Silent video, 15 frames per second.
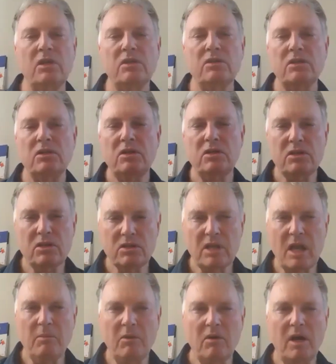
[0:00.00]
So just to
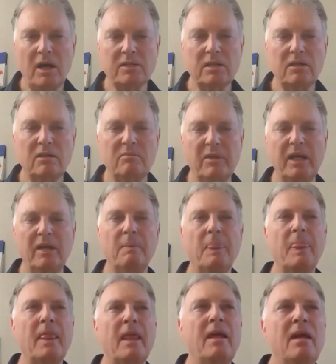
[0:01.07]
summarize a little bit,
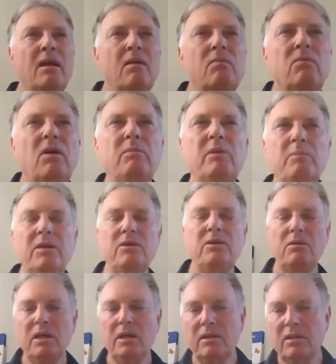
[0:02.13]
what we've been
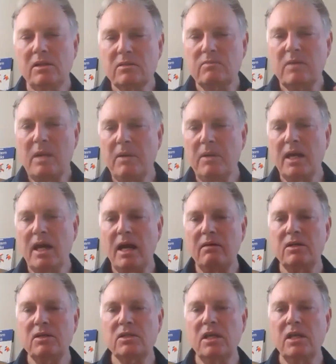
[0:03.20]
doing in this webinar
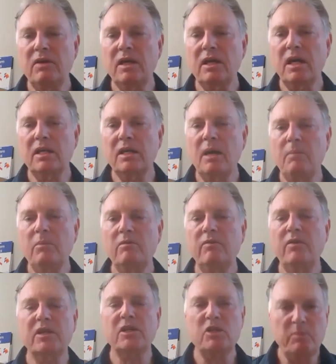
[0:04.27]
is giving a number of
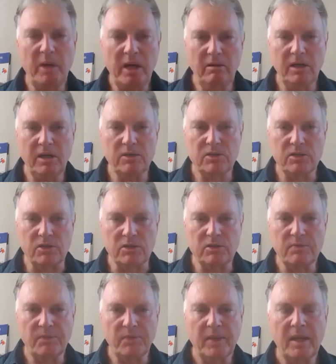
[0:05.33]
experiences.
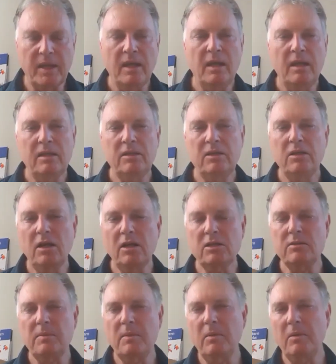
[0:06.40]
You
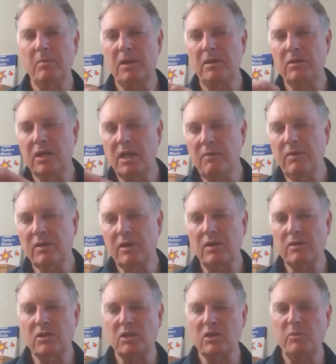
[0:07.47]
notice when we've been giving
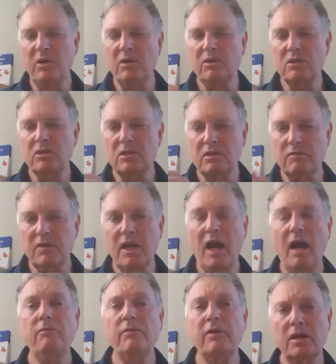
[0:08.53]
those experiences of
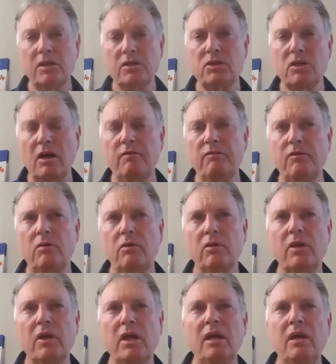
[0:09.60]
covering and so
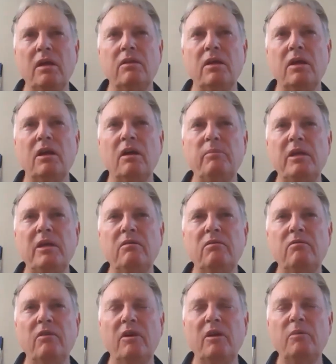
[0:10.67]
forth, that I've been
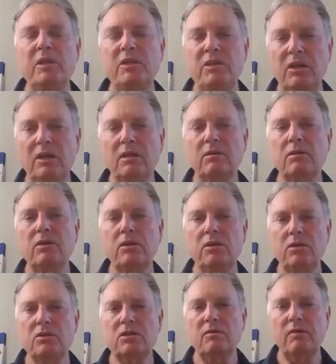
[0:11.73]
very particular in the
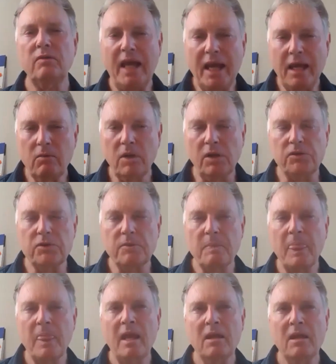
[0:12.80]
use of language,
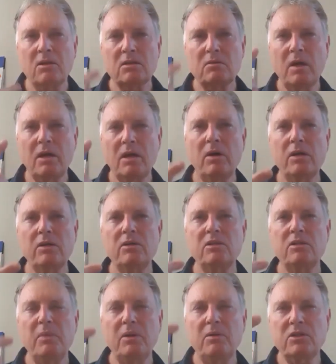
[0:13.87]
because what I want to do is
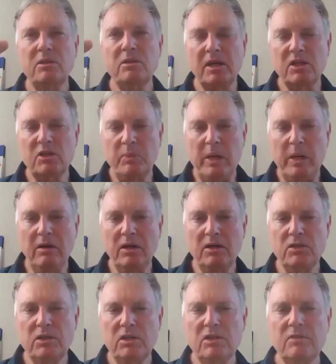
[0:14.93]
build some
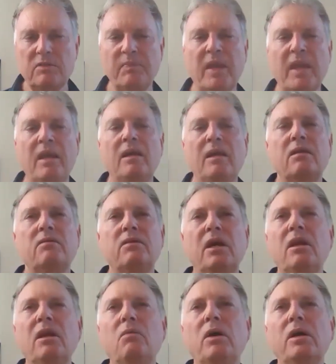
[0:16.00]
experiences. Then
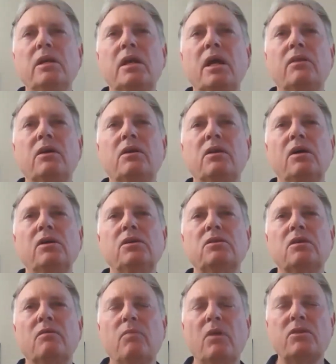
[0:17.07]
I want to get the notion
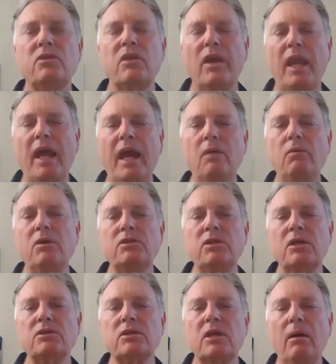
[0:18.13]
of what's the language
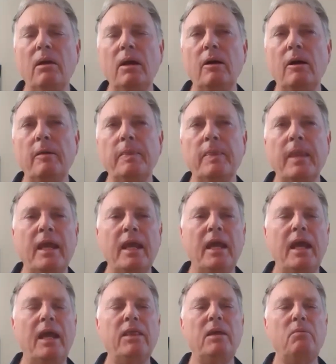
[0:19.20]
that's going on.
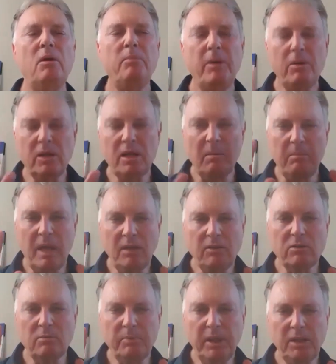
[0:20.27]
And then we're building a
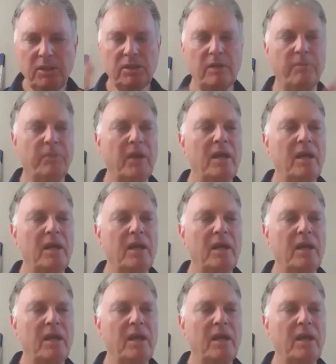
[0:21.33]
mental picture.